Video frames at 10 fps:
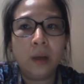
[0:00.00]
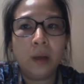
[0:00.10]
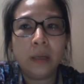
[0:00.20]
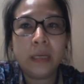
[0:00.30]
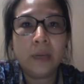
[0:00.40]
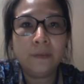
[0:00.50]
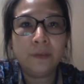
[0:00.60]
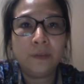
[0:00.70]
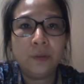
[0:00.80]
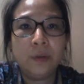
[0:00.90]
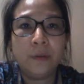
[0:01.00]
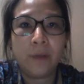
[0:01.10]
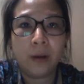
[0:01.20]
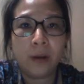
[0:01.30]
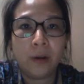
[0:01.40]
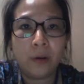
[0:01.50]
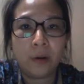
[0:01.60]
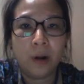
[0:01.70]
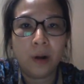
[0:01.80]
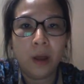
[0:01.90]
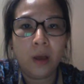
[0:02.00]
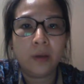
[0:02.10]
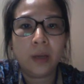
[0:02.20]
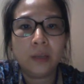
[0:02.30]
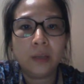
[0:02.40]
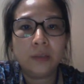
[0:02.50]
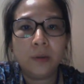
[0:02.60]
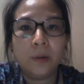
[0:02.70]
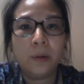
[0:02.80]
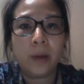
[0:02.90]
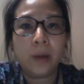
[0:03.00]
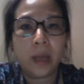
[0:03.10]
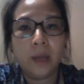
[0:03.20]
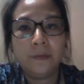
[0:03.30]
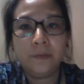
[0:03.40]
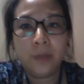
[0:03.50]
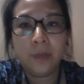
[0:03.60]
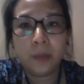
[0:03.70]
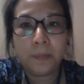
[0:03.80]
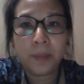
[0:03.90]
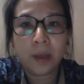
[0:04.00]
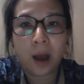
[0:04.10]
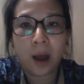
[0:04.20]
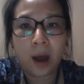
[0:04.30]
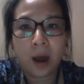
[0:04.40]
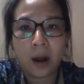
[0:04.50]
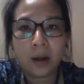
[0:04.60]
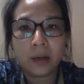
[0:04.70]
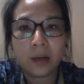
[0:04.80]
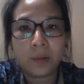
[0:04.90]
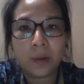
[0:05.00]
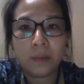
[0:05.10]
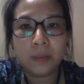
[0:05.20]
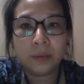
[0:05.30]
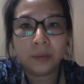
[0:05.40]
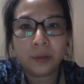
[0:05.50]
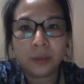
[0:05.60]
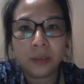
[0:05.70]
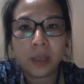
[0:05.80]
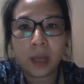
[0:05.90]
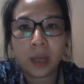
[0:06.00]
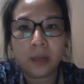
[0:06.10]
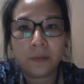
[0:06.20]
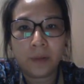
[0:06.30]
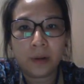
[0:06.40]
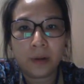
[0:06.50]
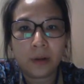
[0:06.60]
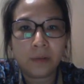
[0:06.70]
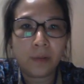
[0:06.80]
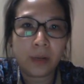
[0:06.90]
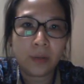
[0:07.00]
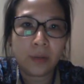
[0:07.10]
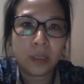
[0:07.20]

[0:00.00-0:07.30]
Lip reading: give to the vendor. Okay, so if the PR, requirement sourcing, and the vendor evaluation